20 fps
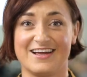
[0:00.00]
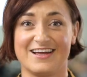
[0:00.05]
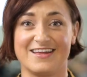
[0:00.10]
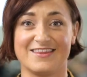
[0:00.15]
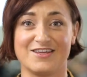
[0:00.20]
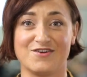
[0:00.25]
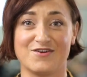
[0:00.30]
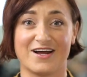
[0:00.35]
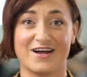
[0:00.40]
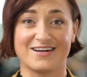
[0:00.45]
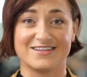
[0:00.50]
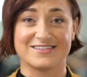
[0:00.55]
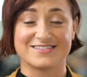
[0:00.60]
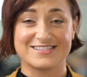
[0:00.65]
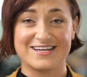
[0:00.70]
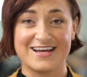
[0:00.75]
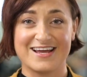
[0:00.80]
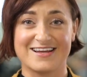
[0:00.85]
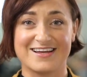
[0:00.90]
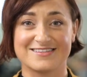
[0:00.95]
In the United
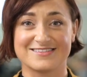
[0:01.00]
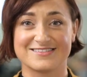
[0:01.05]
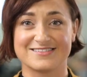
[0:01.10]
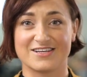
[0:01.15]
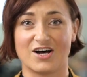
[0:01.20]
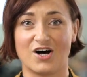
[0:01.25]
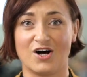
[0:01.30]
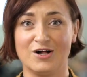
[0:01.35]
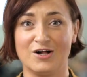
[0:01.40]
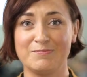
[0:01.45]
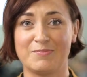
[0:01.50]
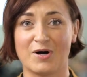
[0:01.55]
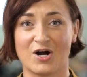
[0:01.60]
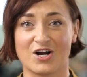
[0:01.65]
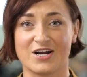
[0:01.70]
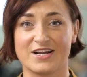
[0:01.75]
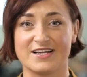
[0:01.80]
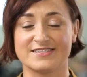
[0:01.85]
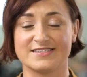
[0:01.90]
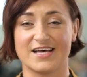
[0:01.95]
States, all
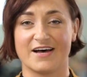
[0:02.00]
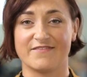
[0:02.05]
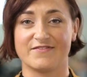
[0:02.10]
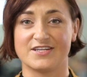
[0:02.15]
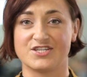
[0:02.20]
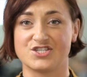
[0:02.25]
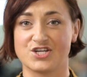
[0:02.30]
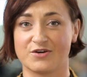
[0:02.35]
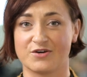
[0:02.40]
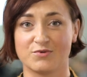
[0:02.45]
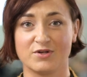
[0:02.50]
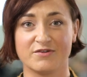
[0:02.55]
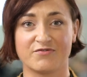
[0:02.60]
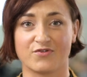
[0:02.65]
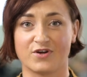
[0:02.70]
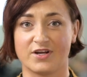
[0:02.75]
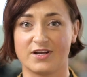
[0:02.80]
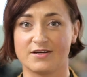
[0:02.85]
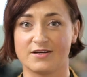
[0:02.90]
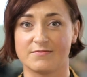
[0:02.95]
parties have the general
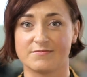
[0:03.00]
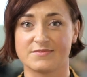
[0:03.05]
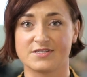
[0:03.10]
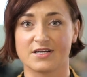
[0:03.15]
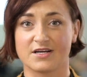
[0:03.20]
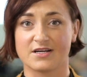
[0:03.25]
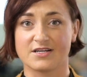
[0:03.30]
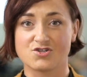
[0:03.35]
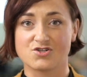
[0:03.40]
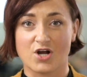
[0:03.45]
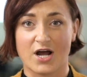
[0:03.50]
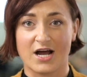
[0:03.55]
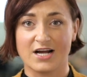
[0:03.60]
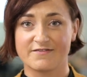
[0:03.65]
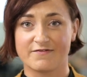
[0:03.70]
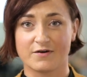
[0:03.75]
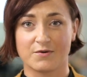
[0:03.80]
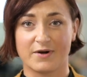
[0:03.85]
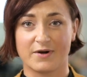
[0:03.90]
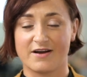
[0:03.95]
freedom to contract
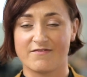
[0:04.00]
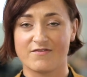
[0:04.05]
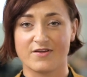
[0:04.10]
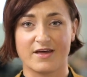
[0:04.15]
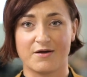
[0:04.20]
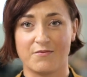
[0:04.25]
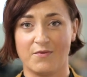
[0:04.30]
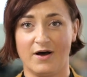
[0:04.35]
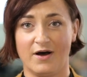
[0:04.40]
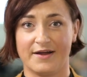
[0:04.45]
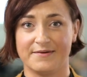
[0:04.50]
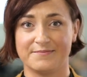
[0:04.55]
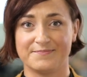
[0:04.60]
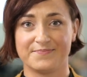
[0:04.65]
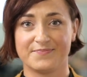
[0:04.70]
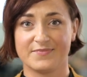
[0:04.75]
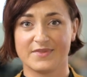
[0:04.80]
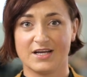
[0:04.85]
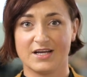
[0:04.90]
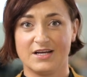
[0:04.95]
for whatever they want.
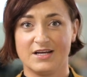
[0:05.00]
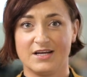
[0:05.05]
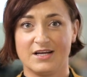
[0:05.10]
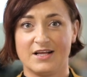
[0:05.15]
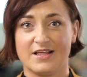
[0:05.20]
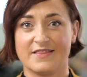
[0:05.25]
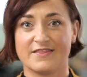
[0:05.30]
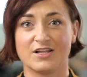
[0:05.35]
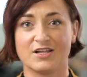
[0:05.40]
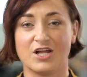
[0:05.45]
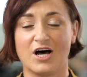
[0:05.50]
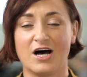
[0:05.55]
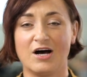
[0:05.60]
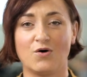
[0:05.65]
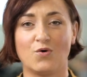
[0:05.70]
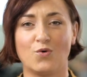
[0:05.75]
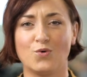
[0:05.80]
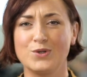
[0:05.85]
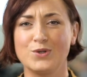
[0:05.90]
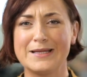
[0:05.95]
The law
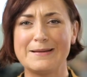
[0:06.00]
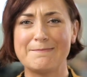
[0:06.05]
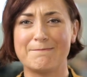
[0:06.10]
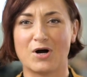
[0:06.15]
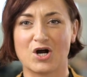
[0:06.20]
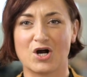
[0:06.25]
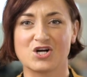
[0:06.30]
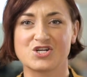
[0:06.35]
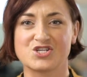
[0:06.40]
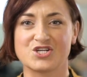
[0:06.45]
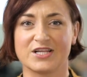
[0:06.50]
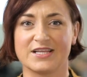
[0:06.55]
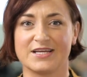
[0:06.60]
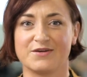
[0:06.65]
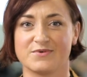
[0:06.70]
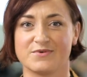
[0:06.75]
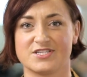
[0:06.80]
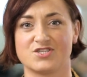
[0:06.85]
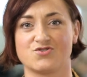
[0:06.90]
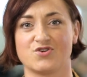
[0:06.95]
only marginally
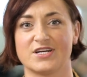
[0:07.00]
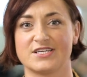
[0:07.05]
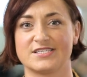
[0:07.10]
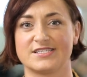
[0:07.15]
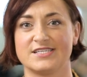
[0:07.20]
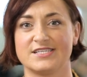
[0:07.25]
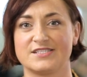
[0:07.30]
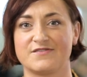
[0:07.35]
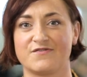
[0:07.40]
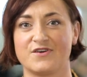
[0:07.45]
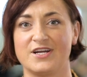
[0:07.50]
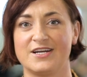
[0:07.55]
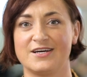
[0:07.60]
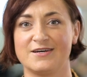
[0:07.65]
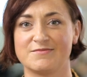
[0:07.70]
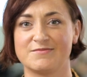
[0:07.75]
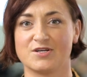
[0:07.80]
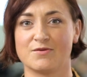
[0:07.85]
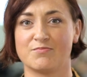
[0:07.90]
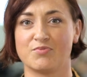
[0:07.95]
restricts this
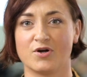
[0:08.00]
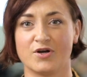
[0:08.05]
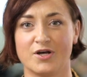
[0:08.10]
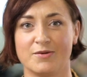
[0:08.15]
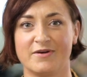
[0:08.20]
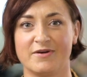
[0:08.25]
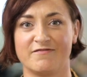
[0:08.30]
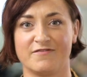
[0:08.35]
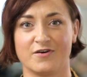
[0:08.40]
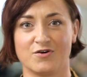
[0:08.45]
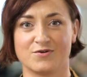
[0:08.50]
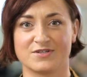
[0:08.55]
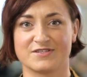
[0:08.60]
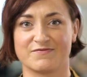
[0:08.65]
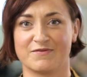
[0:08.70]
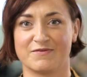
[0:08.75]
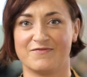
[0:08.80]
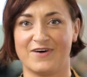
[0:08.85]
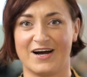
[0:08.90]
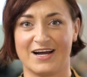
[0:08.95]
freedom to prohibit folks
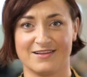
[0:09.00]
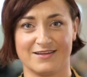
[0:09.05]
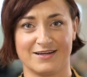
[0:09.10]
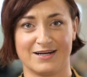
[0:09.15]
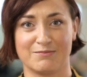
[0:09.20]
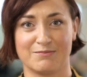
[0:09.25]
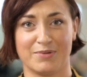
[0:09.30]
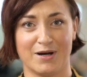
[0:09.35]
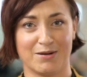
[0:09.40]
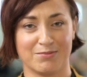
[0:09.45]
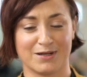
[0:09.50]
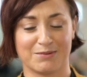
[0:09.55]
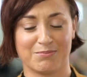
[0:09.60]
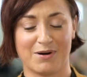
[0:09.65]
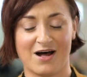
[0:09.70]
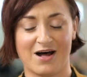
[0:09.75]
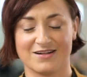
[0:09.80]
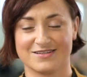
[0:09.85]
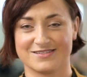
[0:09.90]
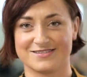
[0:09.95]
from violating public
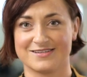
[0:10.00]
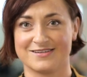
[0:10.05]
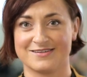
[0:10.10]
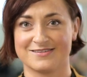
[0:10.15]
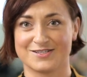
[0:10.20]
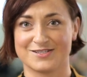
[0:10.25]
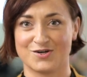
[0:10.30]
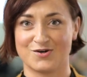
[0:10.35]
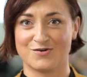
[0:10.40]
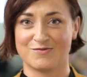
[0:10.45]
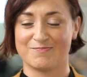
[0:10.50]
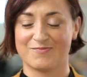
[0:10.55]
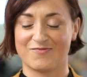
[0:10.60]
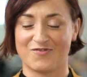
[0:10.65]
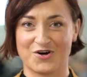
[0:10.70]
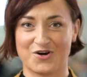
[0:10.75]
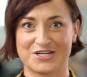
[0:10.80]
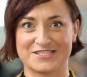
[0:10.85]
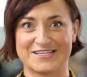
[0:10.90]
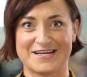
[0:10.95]
policy. So,
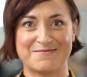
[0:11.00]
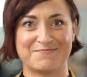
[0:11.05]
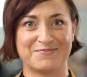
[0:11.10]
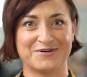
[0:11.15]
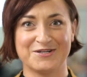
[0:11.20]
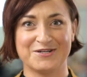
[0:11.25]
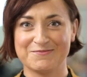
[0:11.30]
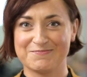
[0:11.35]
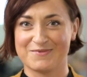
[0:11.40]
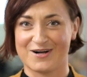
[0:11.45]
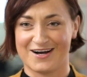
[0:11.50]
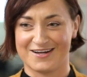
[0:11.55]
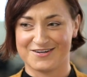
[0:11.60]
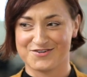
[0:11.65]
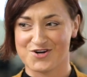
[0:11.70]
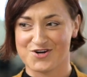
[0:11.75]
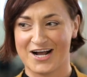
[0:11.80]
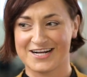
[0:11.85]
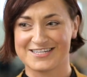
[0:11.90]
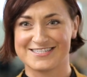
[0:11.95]
for example,
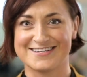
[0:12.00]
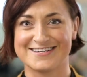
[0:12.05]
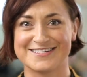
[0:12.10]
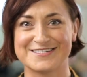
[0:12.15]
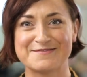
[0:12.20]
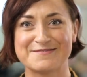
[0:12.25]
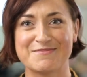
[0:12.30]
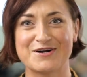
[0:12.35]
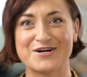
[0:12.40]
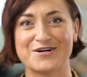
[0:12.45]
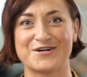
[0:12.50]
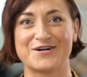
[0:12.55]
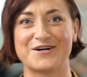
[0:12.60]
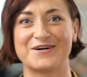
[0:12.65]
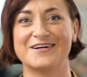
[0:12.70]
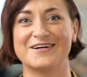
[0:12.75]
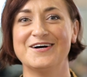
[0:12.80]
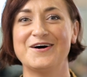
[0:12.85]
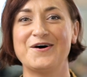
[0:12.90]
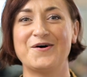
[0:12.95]
contracting into
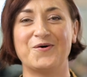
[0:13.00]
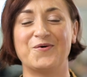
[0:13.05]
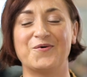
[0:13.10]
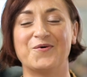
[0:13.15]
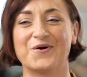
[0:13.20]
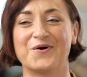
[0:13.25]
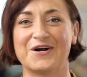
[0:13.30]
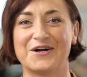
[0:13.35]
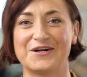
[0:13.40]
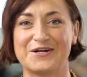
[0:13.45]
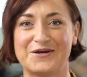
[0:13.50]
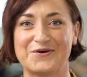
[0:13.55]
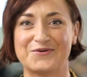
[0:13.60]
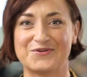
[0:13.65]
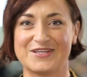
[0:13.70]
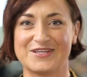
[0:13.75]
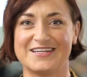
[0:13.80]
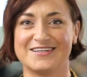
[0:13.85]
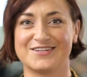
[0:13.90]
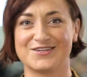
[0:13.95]
murder or no
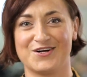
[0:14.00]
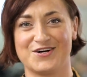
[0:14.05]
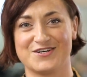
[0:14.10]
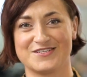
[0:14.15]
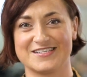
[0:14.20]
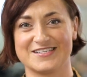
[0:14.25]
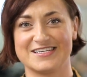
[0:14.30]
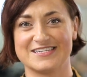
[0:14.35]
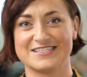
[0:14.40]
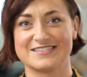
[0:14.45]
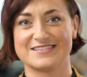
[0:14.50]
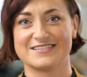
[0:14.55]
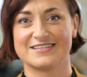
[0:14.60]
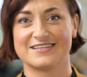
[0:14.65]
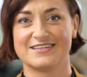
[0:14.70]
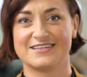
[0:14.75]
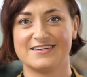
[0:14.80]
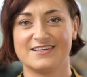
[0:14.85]
lien clauses.